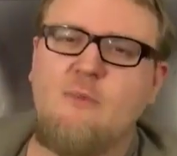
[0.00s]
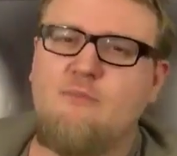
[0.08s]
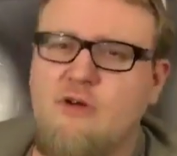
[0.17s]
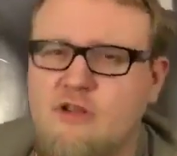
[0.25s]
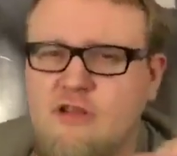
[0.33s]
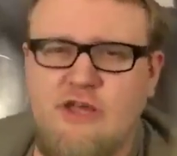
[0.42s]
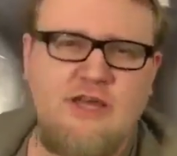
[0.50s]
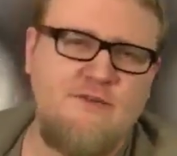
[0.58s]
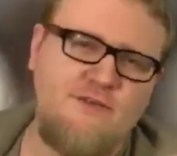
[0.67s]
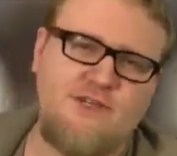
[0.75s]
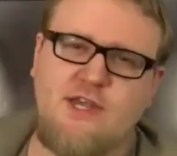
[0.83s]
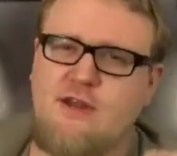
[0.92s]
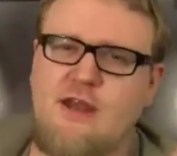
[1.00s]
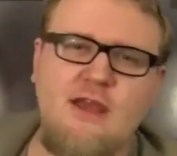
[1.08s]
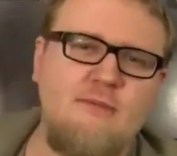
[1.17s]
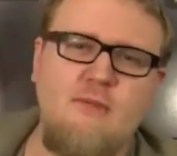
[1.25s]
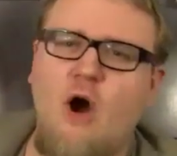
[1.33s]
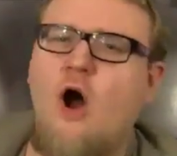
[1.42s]
believes in
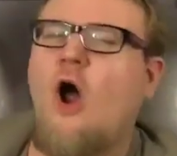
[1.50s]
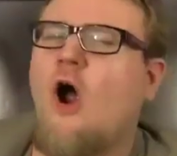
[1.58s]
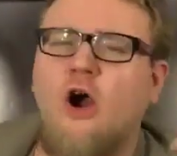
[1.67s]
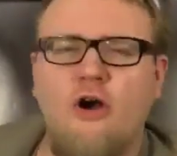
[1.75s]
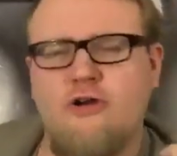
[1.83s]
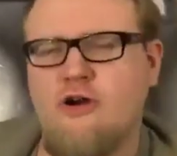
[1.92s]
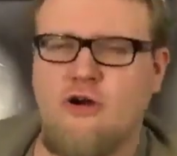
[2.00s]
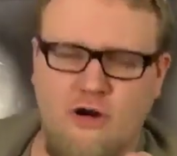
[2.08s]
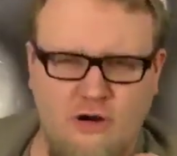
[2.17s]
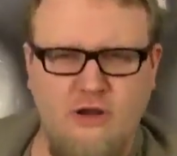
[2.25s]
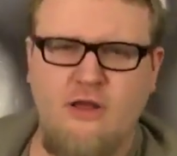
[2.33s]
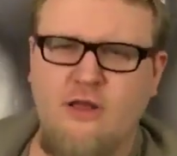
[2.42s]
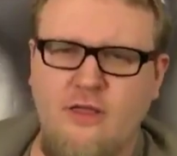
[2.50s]
him harder